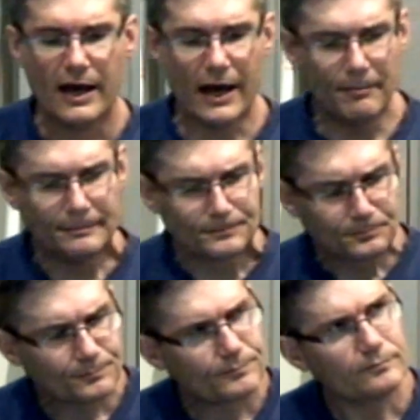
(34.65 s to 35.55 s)
Um,
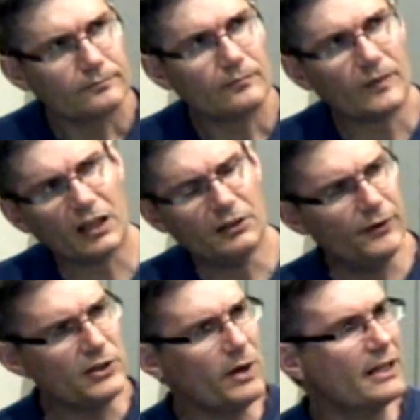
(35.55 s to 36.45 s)
the
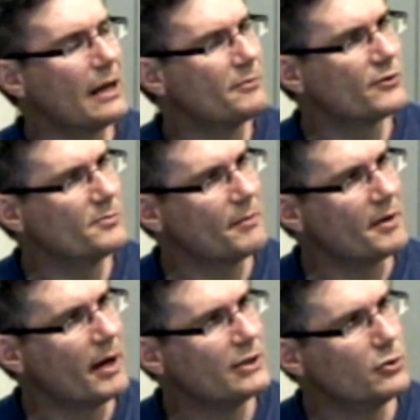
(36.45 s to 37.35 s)
first one comes from
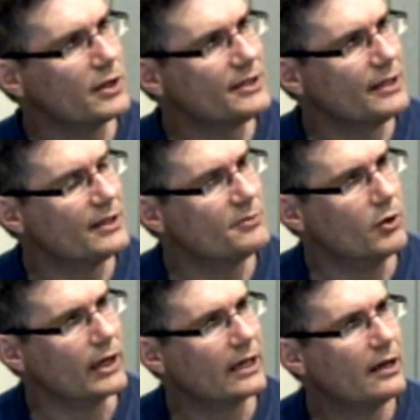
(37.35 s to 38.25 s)
something my daughter said this
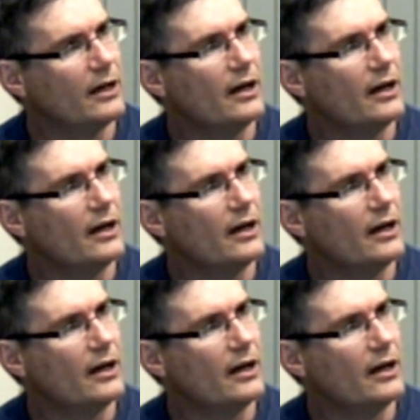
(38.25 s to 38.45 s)
morning